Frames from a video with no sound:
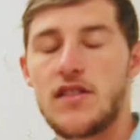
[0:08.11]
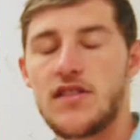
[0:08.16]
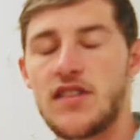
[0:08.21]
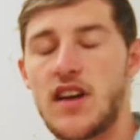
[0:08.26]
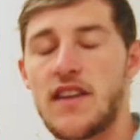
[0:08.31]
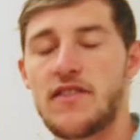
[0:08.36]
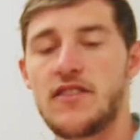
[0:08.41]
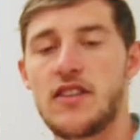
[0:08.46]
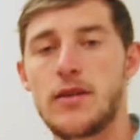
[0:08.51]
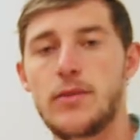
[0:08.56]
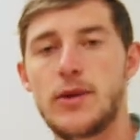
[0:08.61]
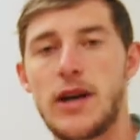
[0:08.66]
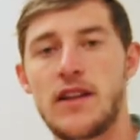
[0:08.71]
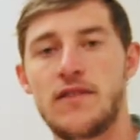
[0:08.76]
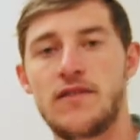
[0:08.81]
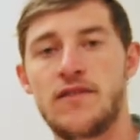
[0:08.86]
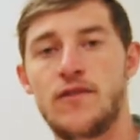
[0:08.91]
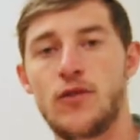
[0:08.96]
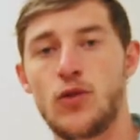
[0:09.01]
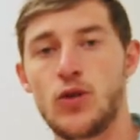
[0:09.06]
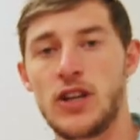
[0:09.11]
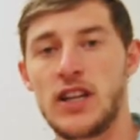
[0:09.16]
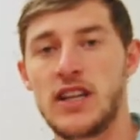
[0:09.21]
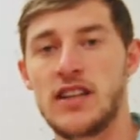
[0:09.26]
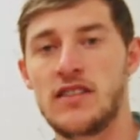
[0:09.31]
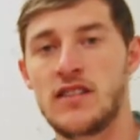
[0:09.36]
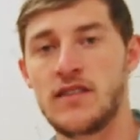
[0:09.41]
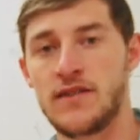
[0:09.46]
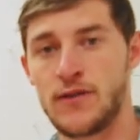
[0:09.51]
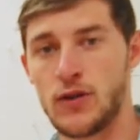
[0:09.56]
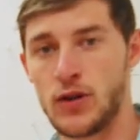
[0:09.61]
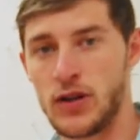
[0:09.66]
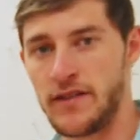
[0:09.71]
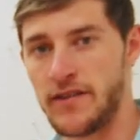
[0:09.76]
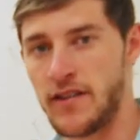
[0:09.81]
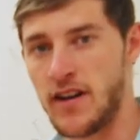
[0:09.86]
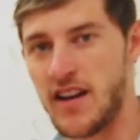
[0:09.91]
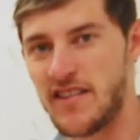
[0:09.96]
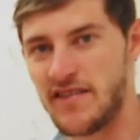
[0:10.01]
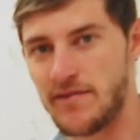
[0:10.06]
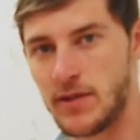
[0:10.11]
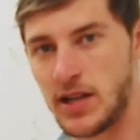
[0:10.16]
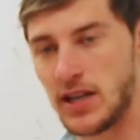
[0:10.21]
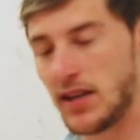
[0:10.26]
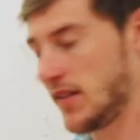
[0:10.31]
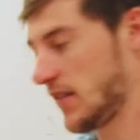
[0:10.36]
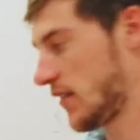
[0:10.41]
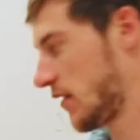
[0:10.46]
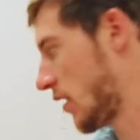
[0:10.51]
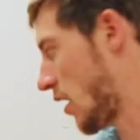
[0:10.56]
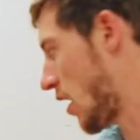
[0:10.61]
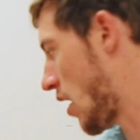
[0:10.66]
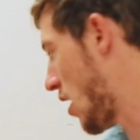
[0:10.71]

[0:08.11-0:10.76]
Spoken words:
So after about 40 to 45 minutes,